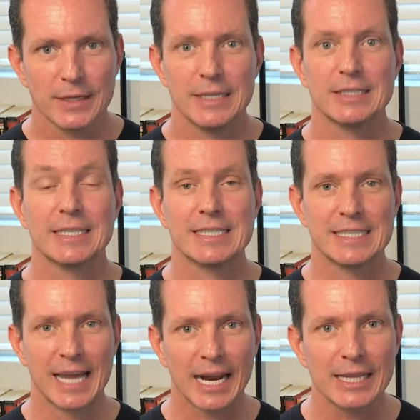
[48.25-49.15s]
is
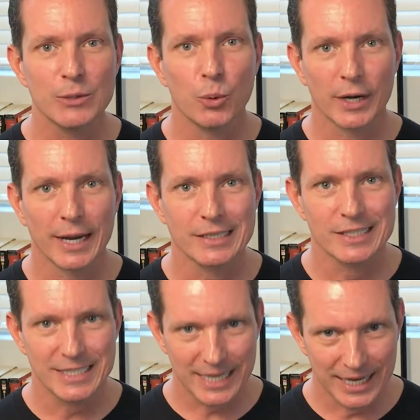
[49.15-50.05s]
exactly what I
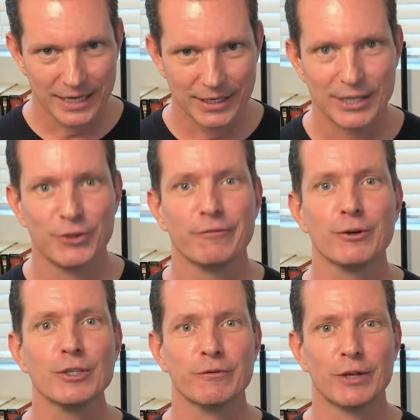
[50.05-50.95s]
said in the
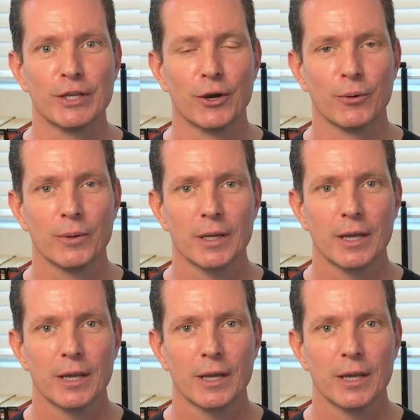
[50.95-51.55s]
first video.